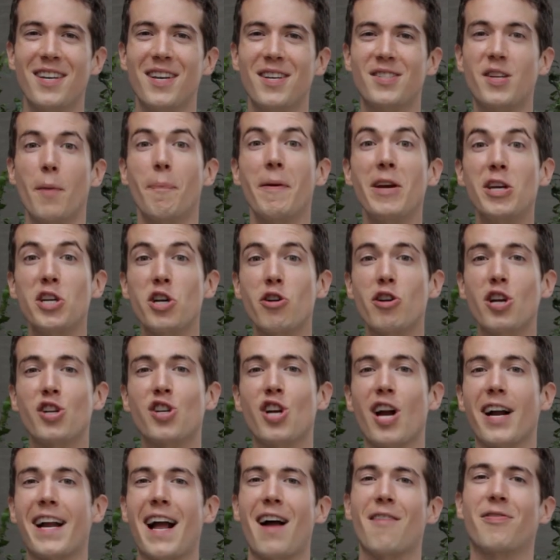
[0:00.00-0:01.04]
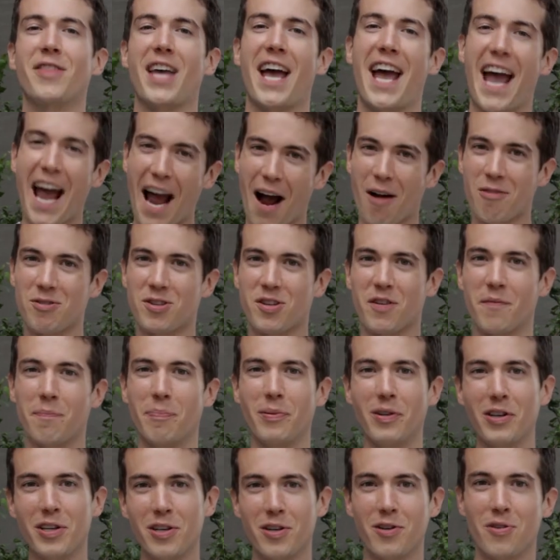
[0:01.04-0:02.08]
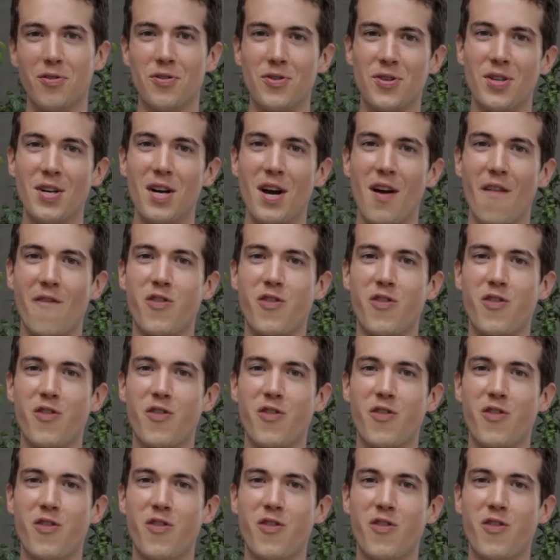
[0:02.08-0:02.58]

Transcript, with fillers: So be sure to check out the House of Blues,